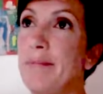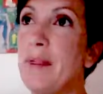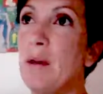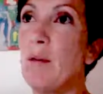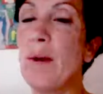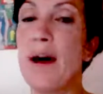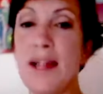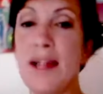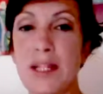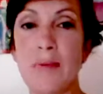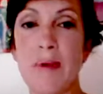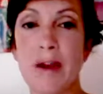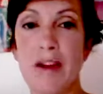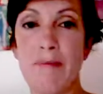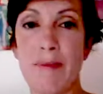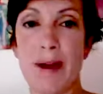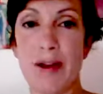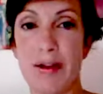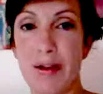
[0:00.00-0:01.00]
the wellspring
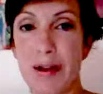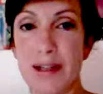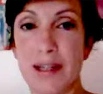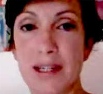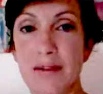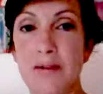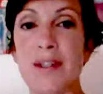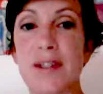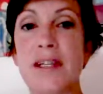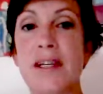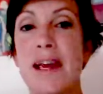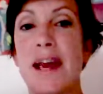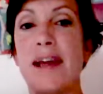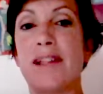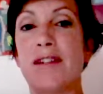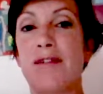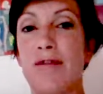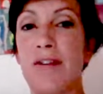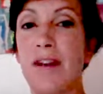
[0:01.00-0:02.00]
of my creativity
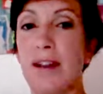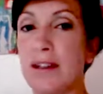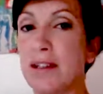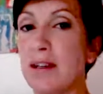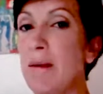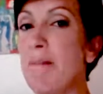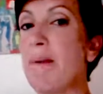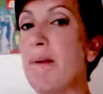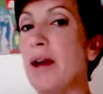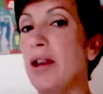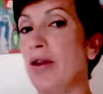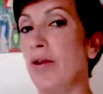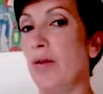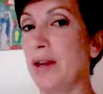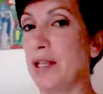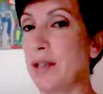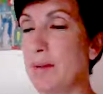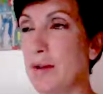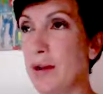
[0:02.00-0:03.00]
gets filled up by new
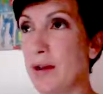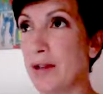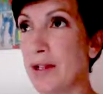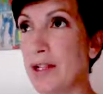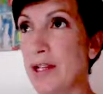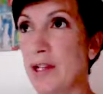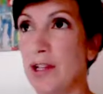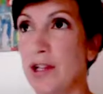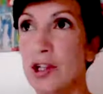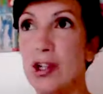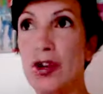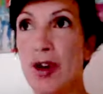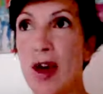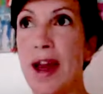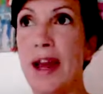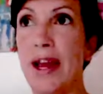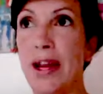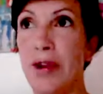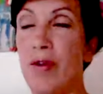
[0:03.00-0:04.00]
experiences and
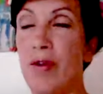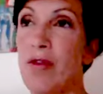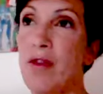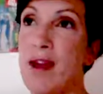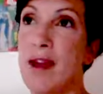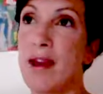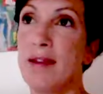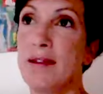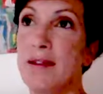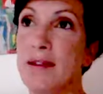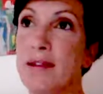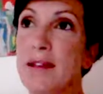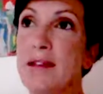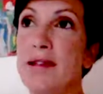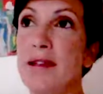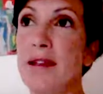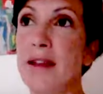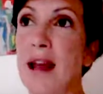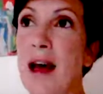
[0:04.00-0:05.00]
trying new things
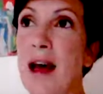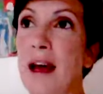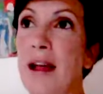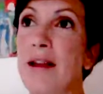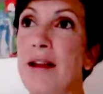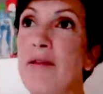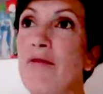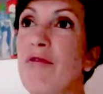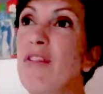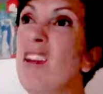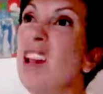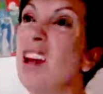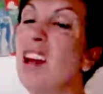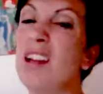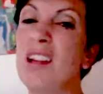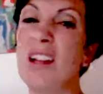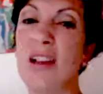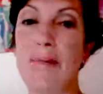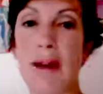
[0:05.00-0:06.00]
and feeling
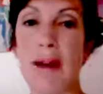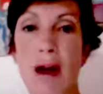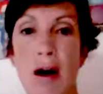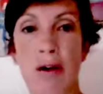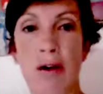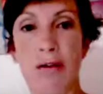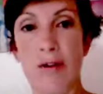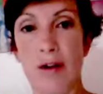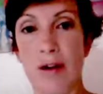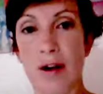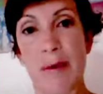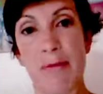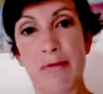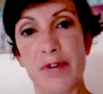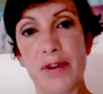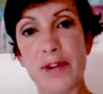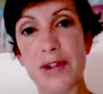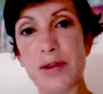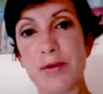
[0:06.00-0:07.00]
a little bit out of your
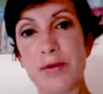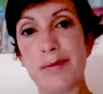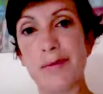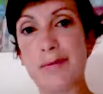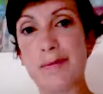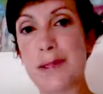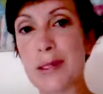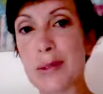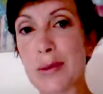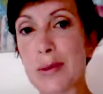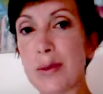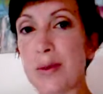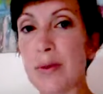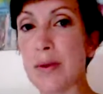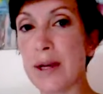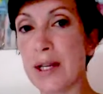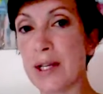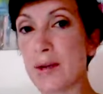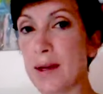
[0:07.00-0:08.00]
comfort zone.
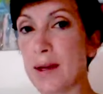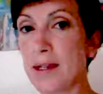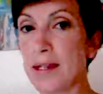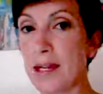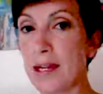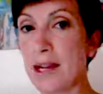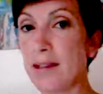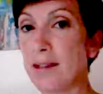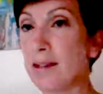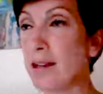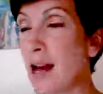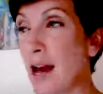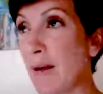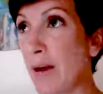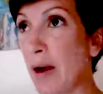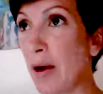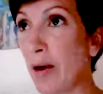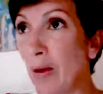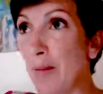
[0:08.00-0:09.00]
So in 20 years'
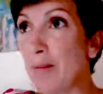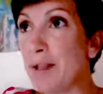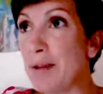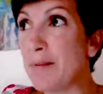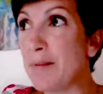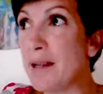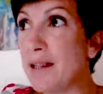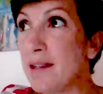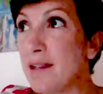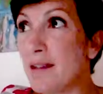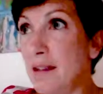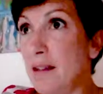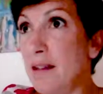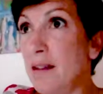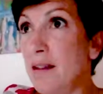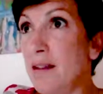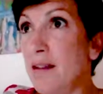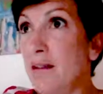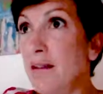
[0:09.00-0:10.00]
time, I hope to be
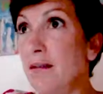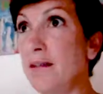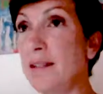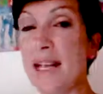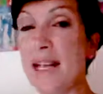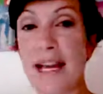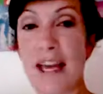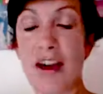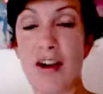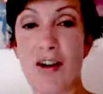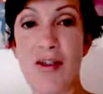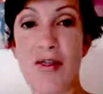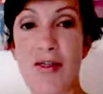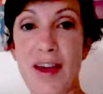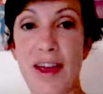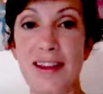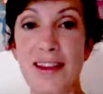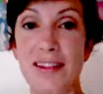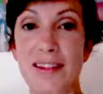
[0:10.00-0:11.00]
still taking on
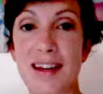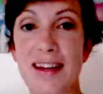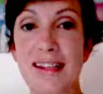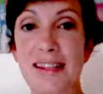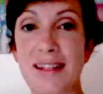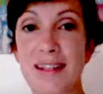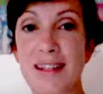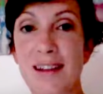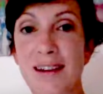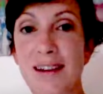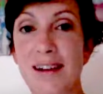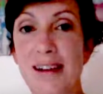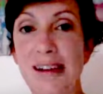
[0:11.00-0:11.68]
things that